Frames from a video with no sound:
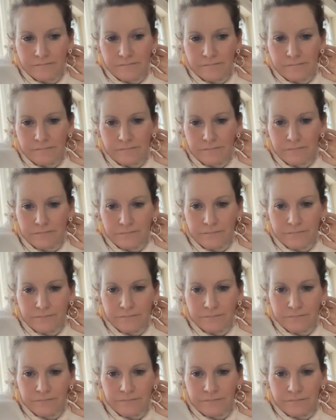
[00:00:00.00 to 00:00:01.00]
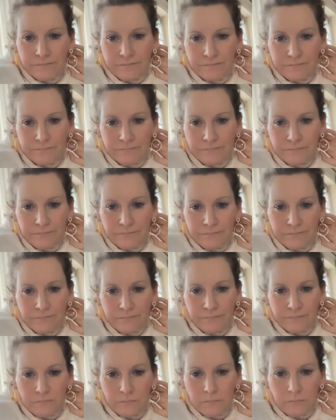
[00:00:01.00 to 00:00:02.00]

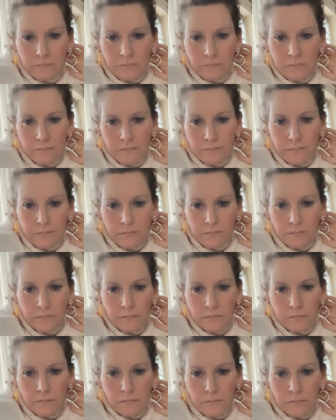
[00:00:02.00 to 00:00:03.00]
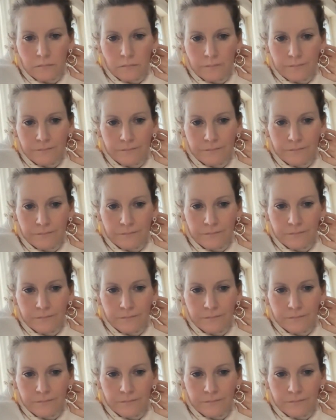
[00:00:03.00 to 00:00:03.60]
(silence)